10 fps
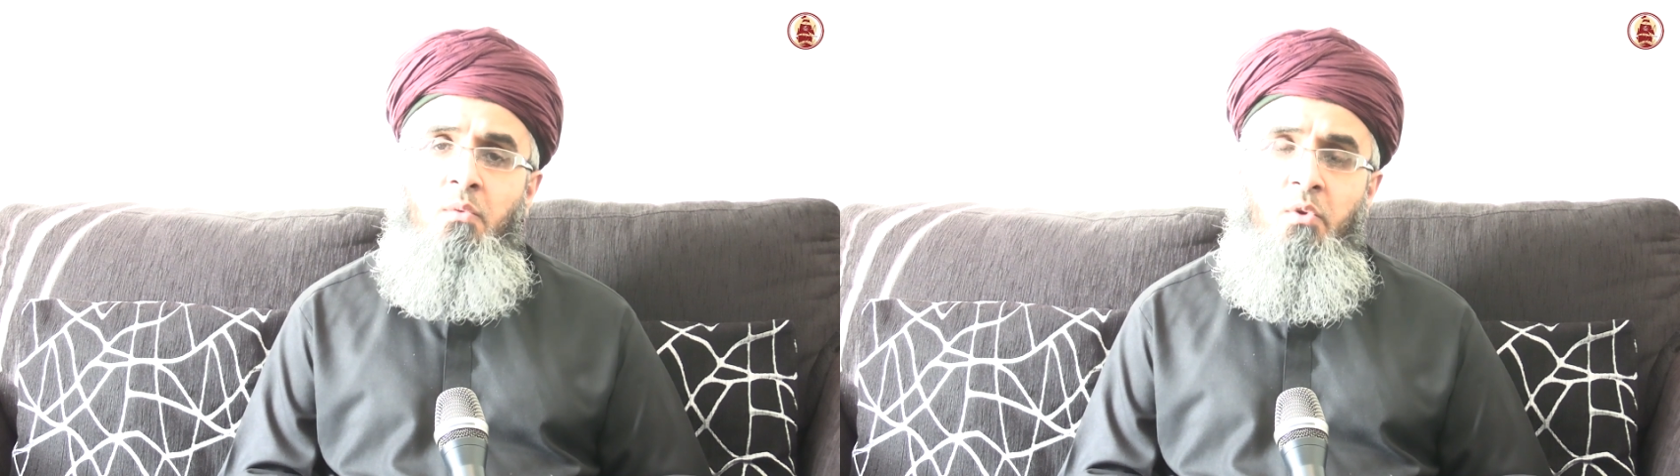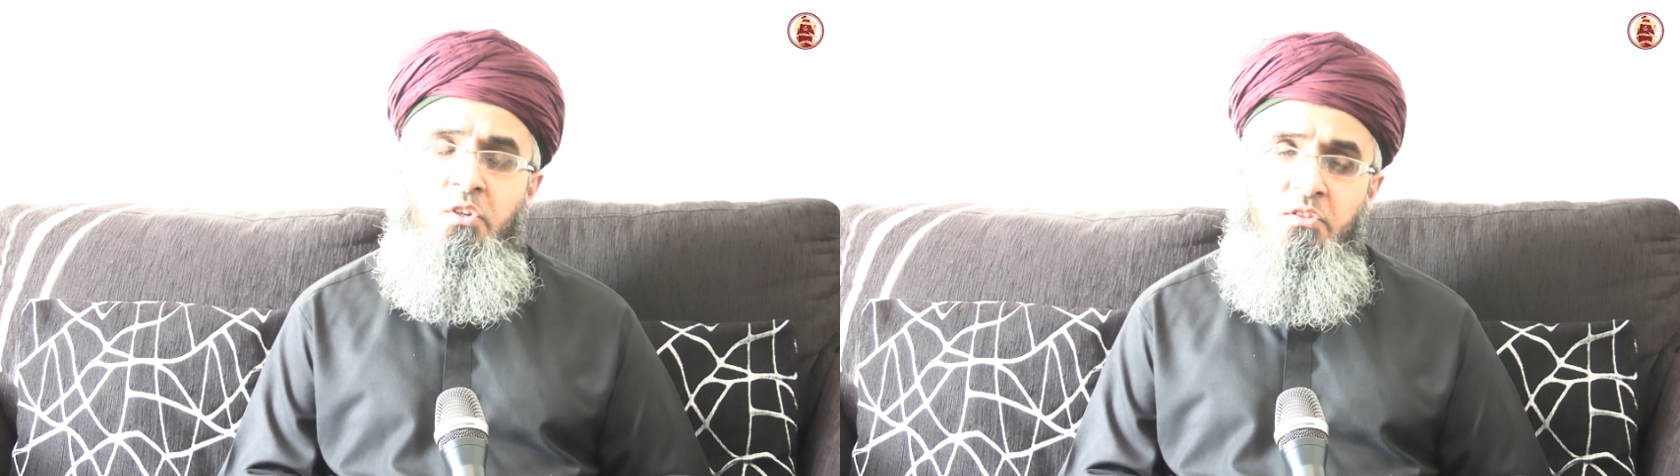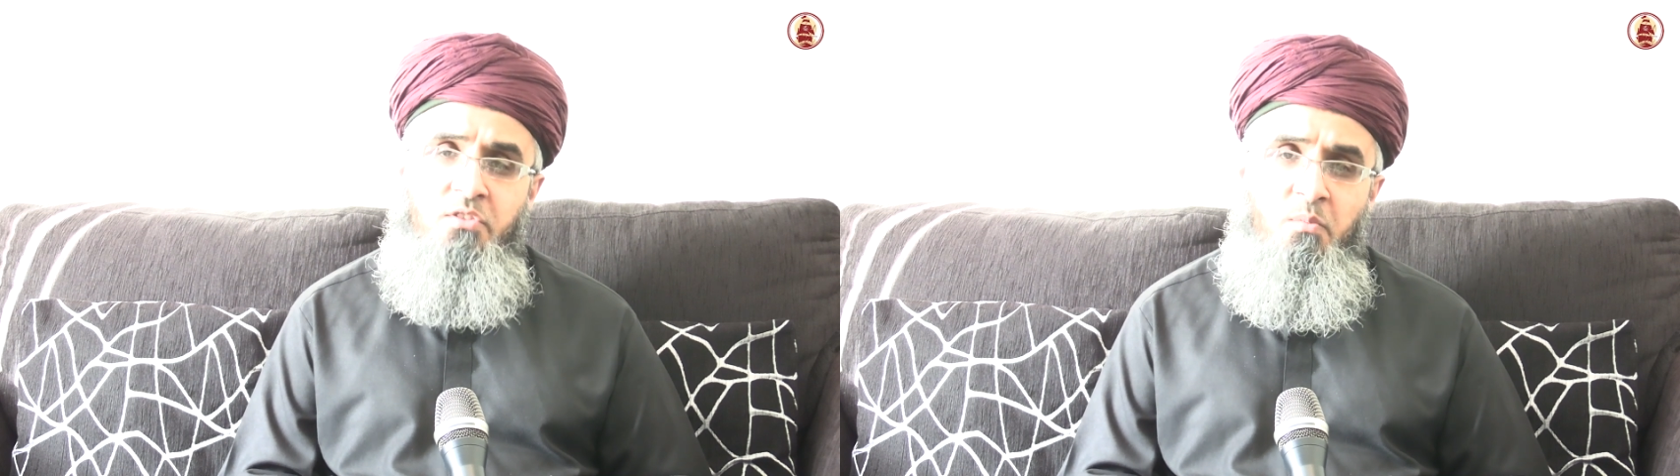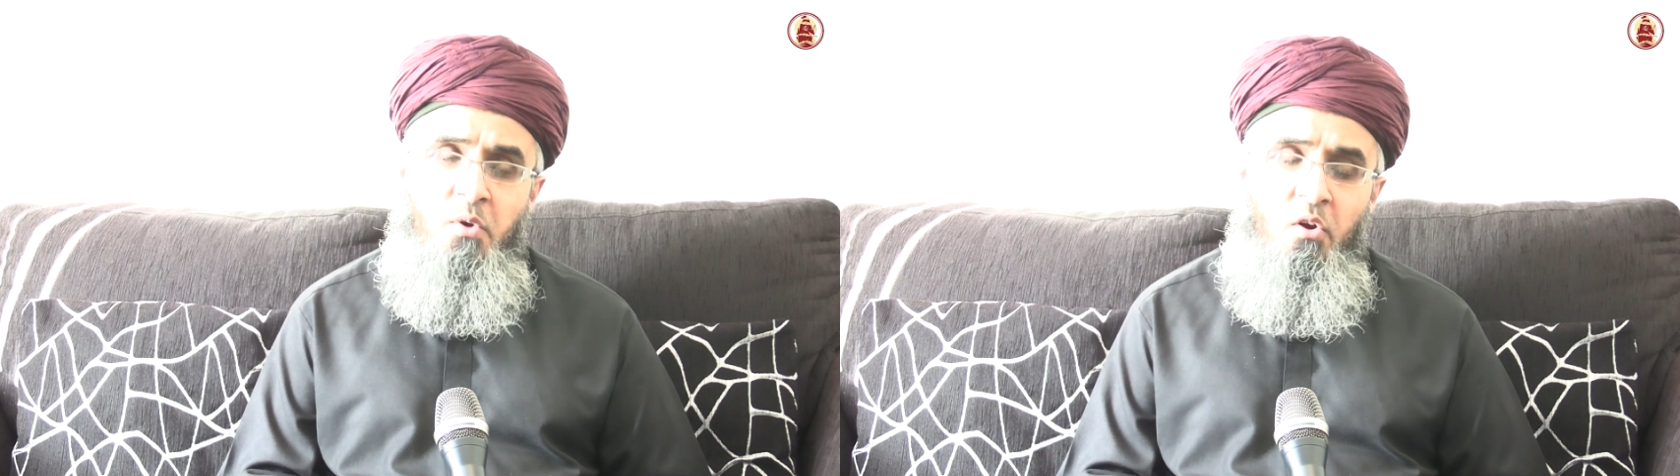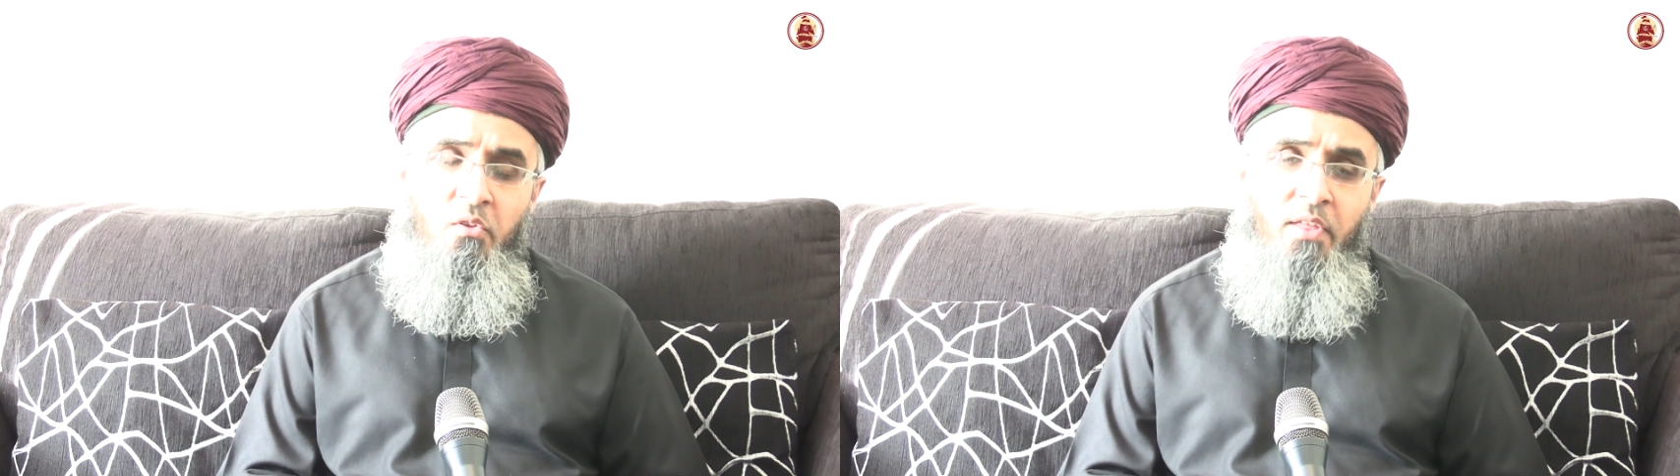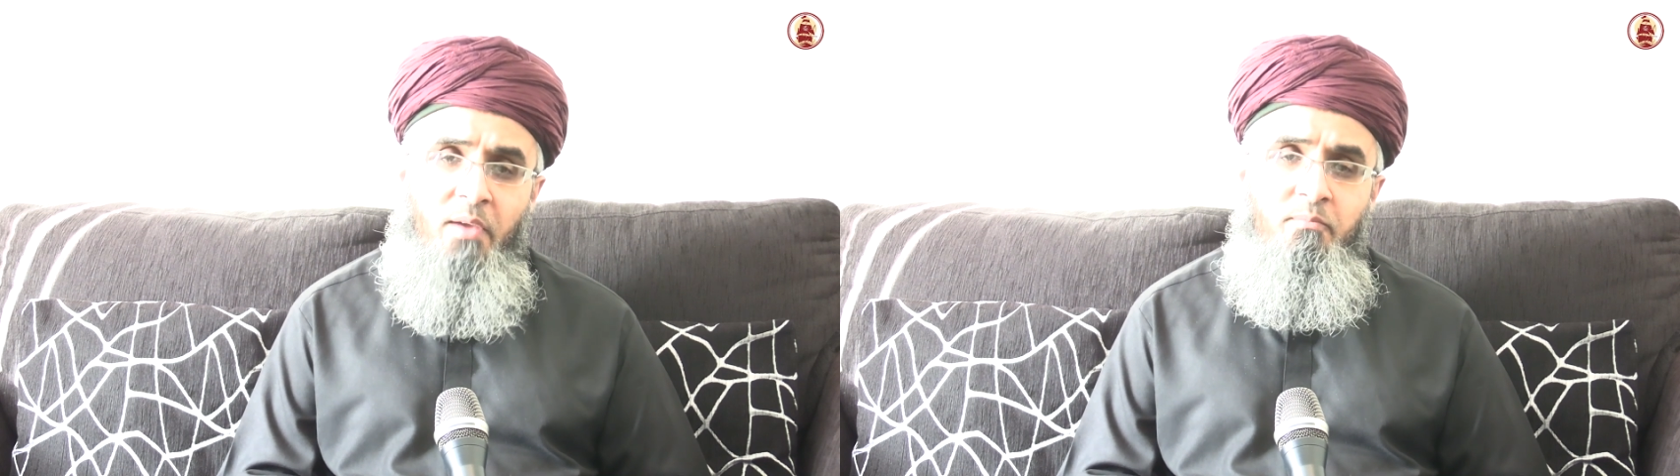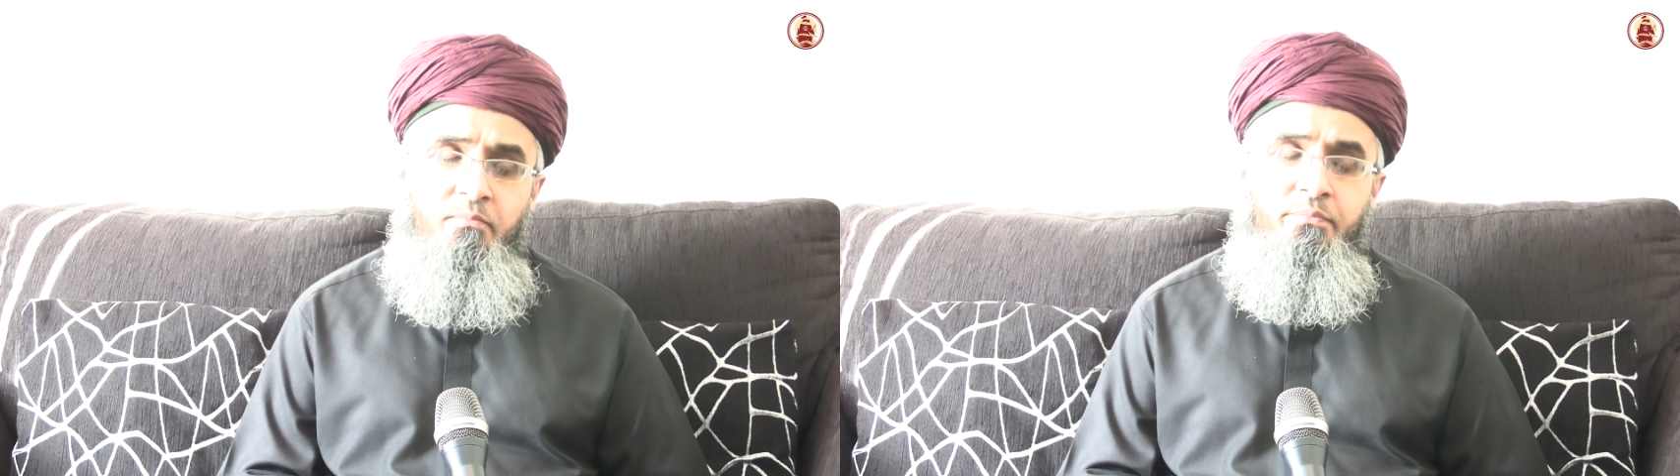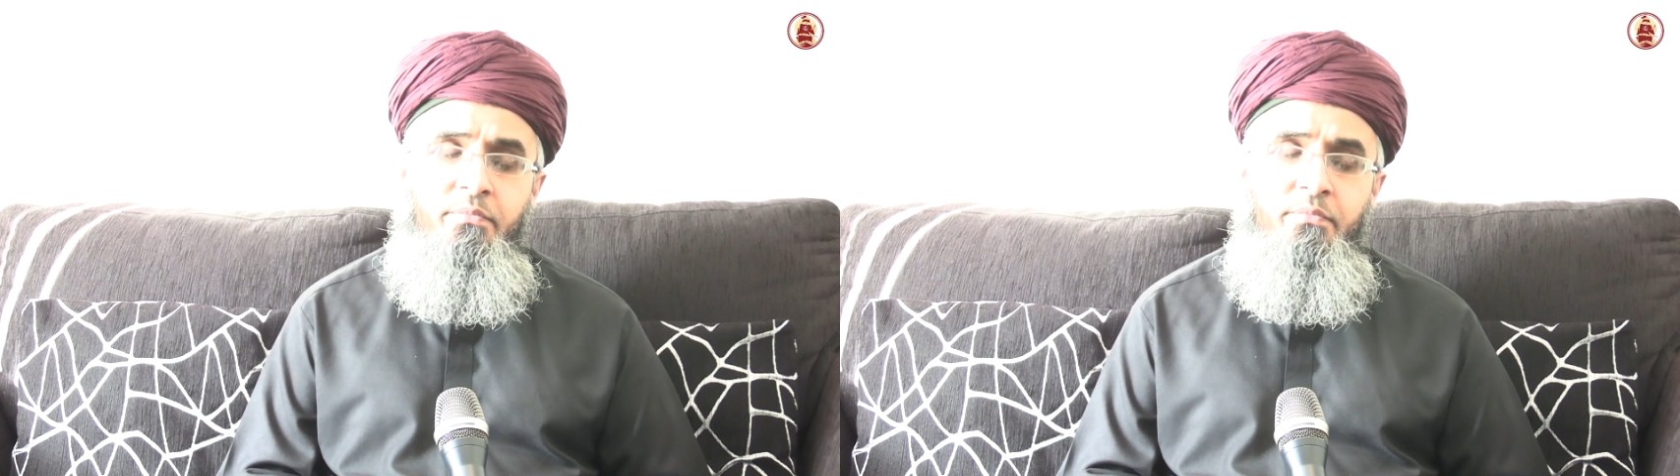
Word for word: we should support them,